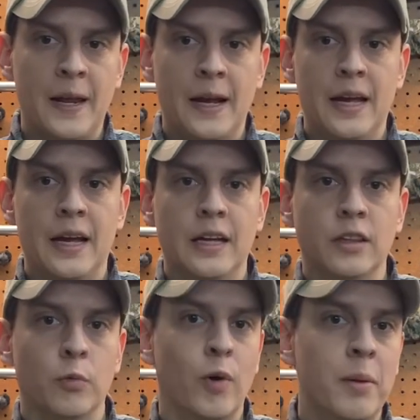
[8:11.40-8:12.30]
And
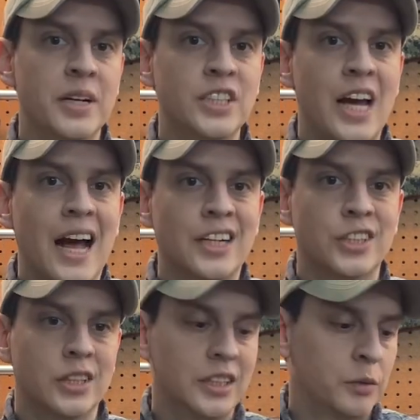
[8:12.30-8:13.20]
the Remage
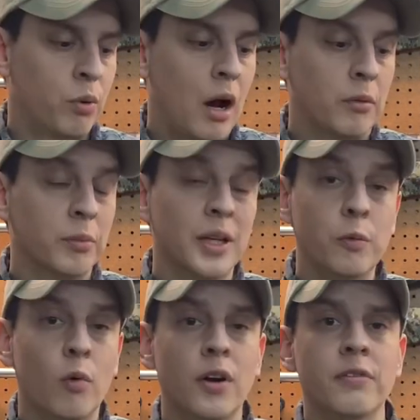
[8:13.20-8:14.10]
action is probably
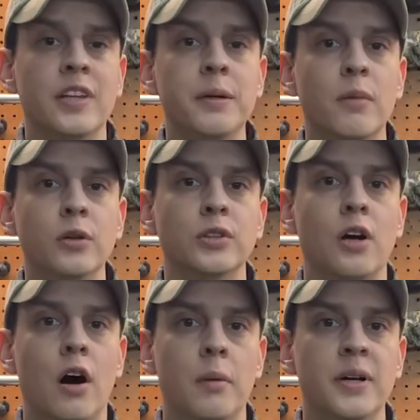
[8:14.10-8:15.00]
one of the most
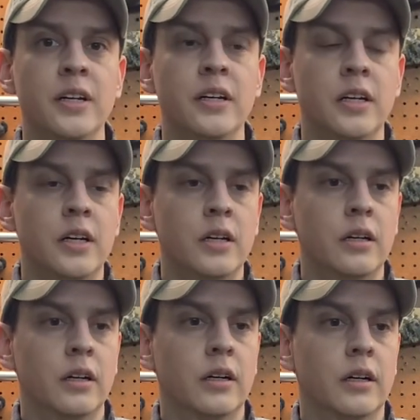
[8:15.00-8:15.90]
common
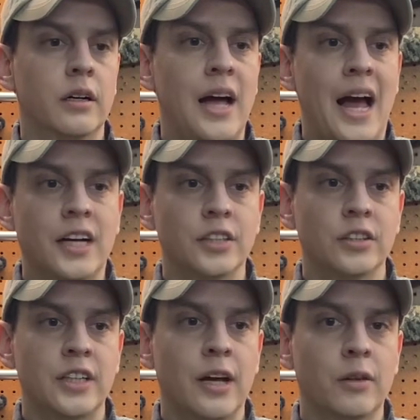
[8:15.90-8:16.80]

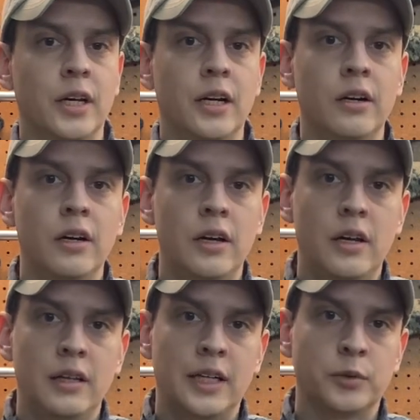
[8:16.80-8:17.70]
actions out there.
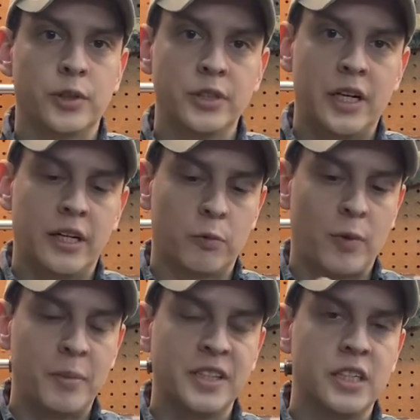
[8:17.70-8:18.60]
That's where you take a
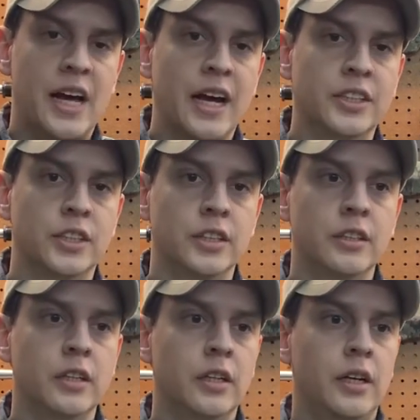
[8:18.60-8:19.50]
Remington
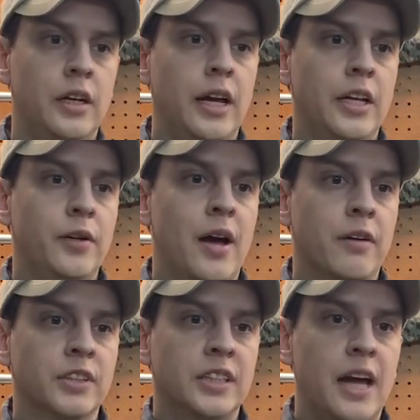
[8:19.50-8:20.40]
action and you have
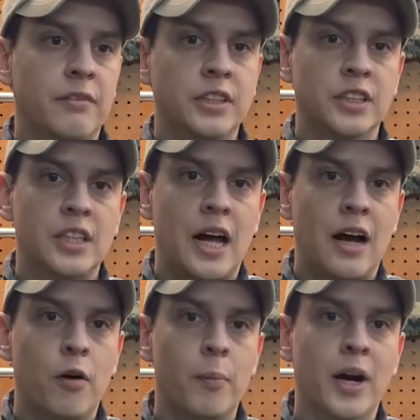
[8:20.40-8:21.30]
a Savage
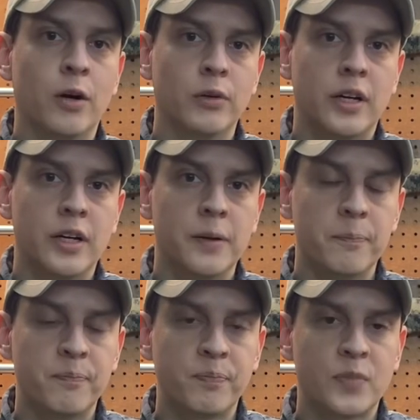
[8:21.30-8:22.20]
style barrel nut
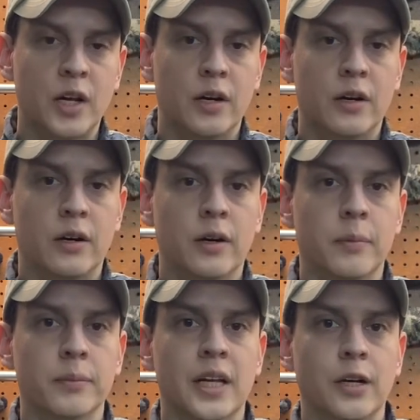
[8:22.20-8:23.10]

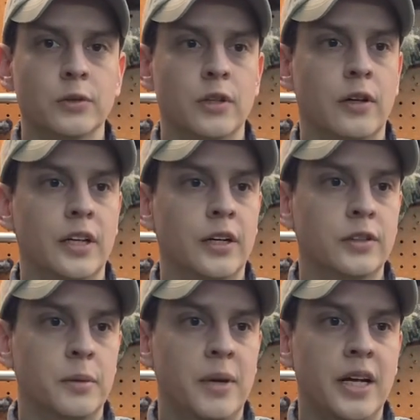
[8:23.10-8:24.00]
that goes on there
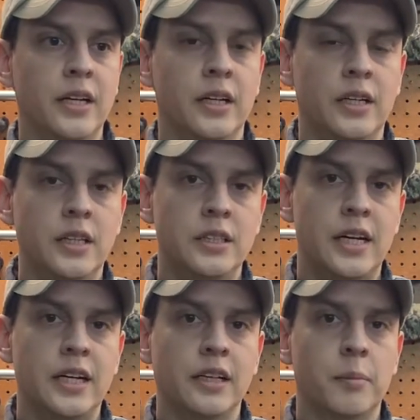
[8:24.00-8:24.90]
to make
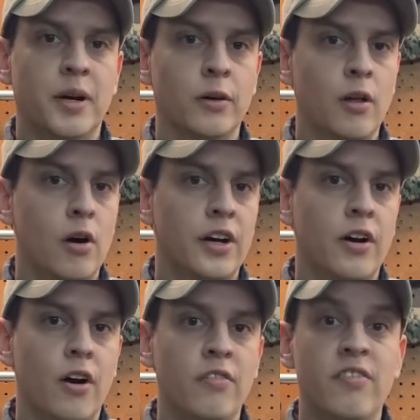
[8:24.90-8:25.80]
taking the barrel on and
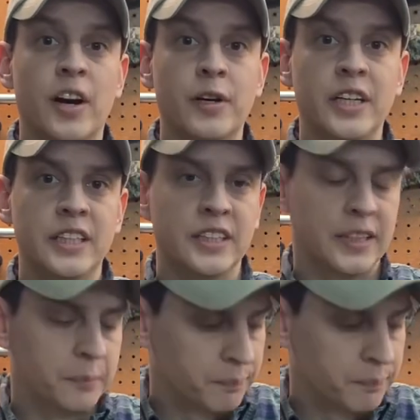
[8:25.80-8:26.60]
off very easy.